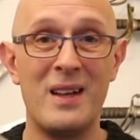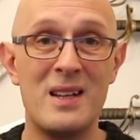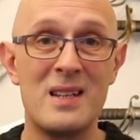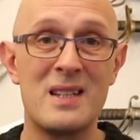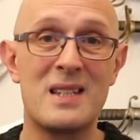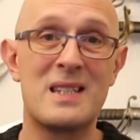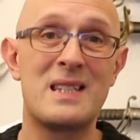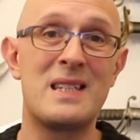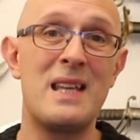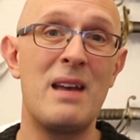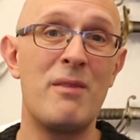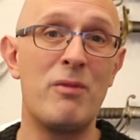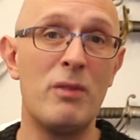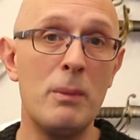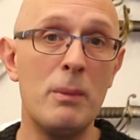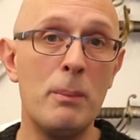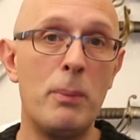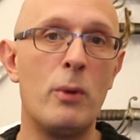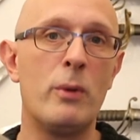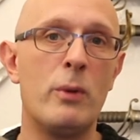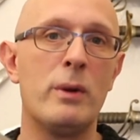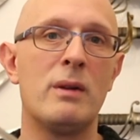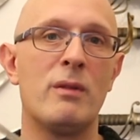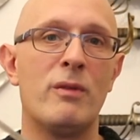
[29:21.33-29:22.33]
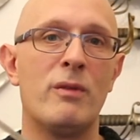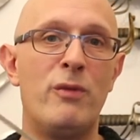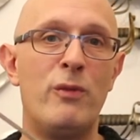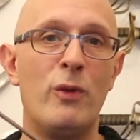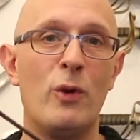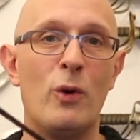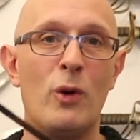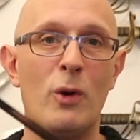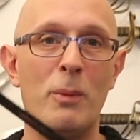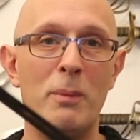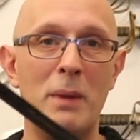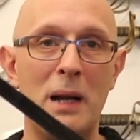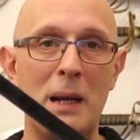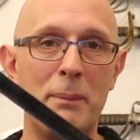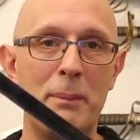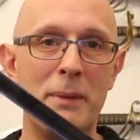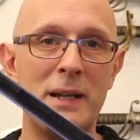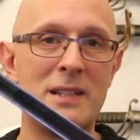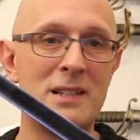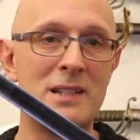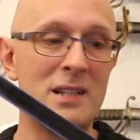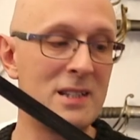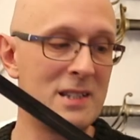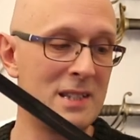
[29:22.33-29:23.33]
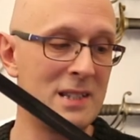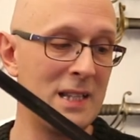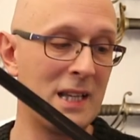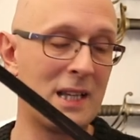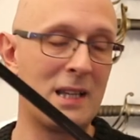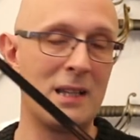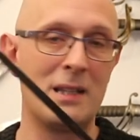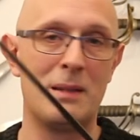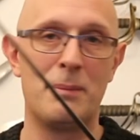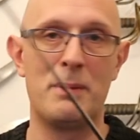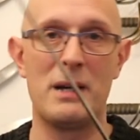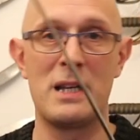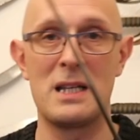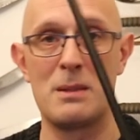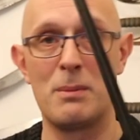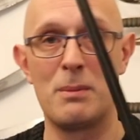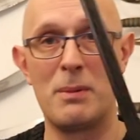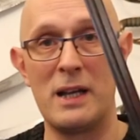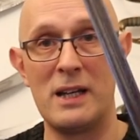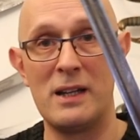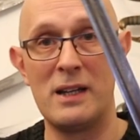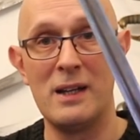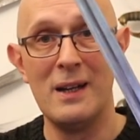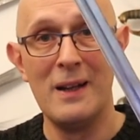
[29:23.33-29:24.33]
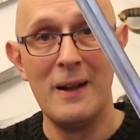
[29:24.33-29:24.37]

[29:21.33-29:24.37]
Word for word: 7.4 millimeters thick at the base of the blade.